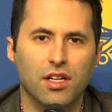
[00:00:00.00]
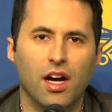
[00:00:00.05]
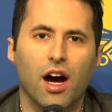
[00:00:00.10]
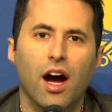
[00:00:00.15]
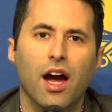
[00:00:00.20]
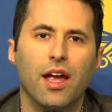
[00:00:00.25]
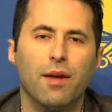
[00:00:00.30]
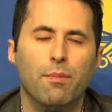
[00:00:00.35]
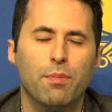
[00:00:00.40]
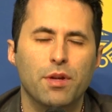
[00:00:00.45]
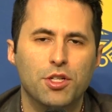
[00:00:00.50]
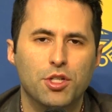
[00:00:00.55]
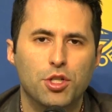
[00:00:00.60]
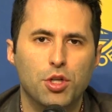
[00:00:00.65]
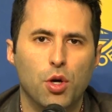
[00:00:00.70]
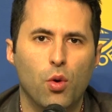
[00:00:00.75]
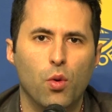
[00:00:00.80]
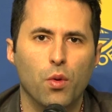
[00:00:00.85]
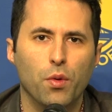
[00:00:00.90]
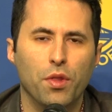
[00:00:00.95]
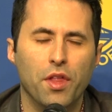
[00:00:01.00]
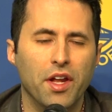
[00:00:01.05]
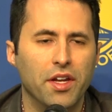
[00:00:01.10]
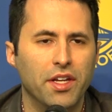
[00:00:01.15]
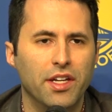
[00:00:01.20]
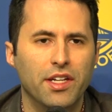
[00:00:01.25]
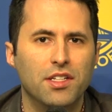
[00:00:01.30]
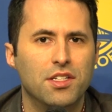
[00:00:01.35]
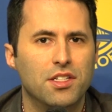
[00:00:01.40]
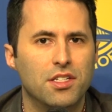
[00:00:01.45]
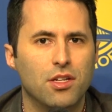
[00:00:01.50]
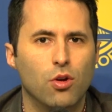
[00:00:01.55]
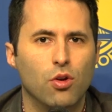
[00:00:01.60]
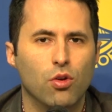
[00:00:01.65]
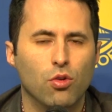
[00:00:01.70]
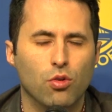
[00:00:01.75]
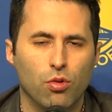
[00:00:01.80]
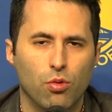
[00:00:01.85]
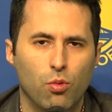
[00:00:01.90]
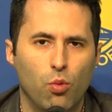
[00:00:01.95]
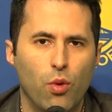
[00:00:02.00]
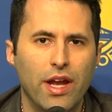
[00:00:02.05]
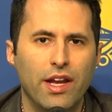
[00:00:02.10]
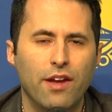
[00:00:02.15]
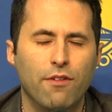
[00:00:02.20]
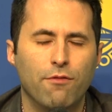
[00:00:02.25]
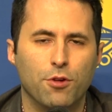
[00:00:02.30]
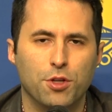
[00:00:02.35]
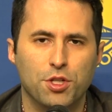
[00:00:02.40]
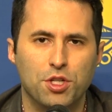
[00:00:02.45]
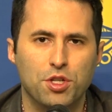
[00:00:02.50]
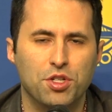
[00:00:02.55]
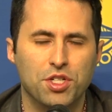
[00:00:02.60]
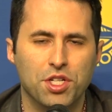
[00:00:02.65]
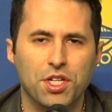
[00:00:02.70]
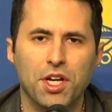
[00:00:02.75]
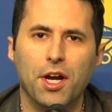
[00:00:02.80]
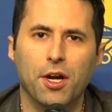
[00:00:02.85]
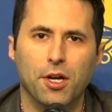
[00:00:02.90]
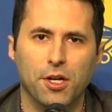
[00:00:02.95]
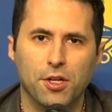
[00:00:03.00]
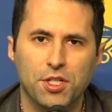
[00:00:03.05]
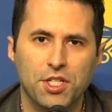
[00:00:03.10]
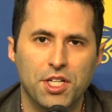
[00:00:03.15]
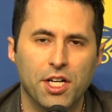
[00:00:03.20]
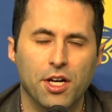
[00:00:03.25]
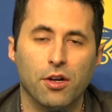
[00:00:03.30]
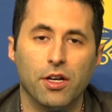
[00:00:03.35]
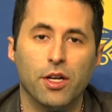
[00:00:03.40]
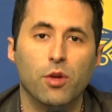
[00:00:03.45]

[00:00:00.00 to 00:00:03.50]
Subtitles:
I've been told that he's waiting for two scenarios here.